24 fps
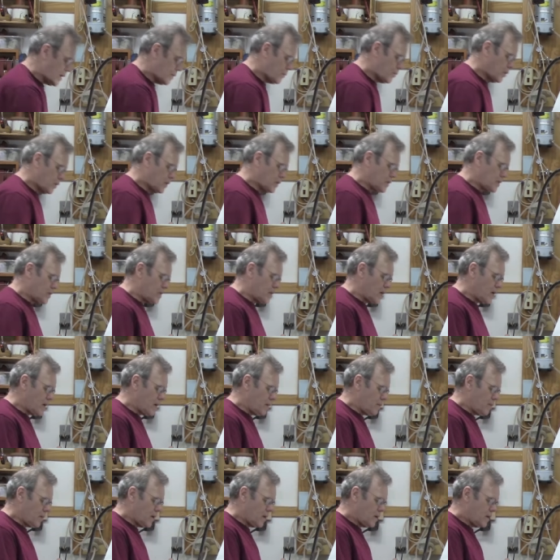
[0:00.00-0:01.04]
I put the
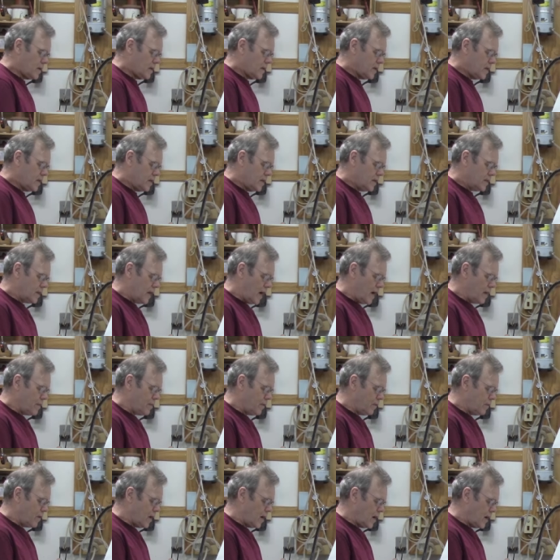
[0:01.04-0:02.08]
same type
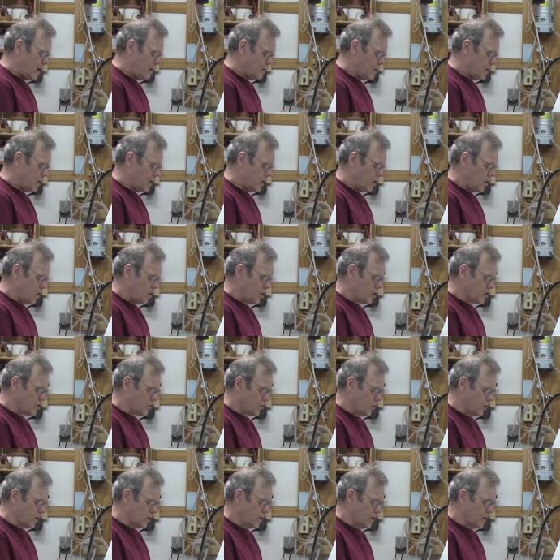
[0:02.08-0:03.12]
of knob, a little larger
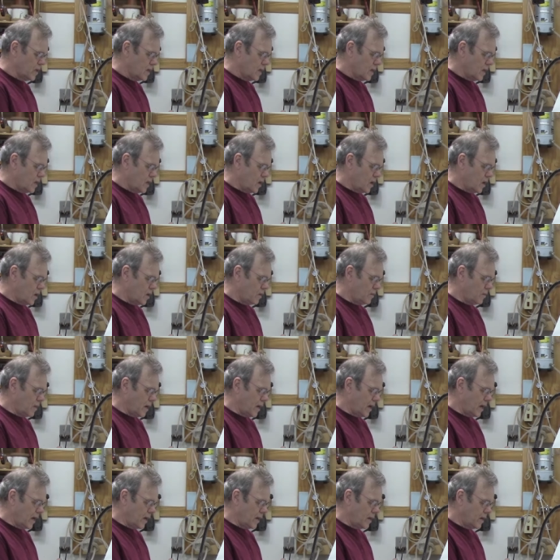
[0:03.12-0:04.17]
one, on
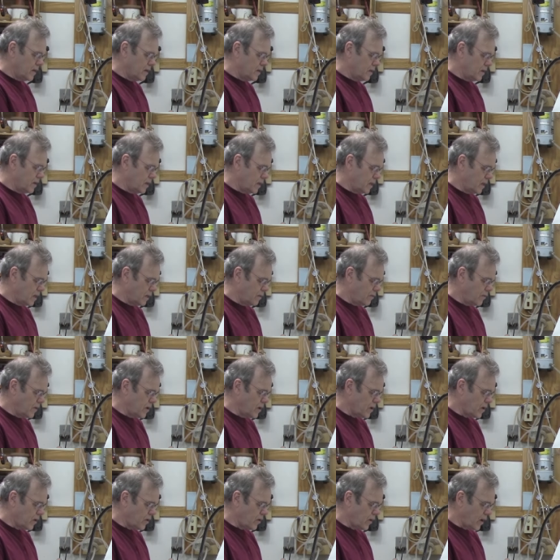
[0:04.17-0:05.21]
my uh,
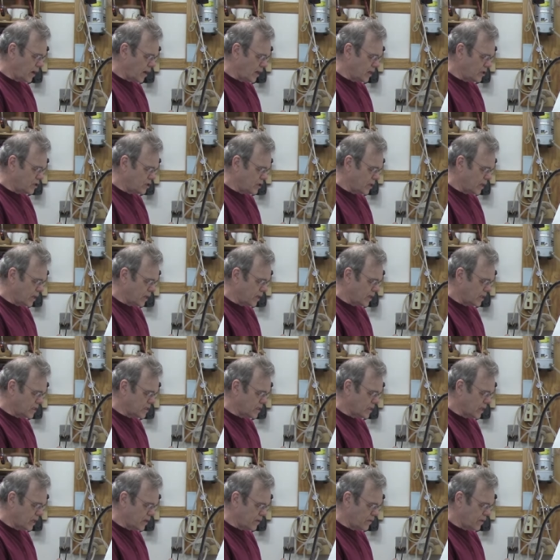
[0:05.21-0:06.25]
Vera Grind jig
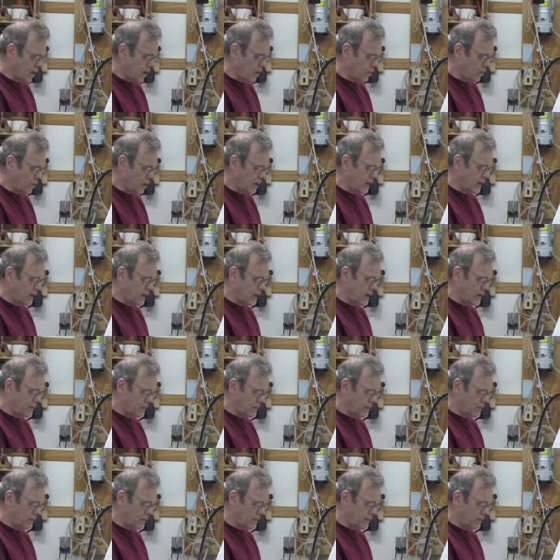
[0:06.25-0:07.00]
instead of that wing nut,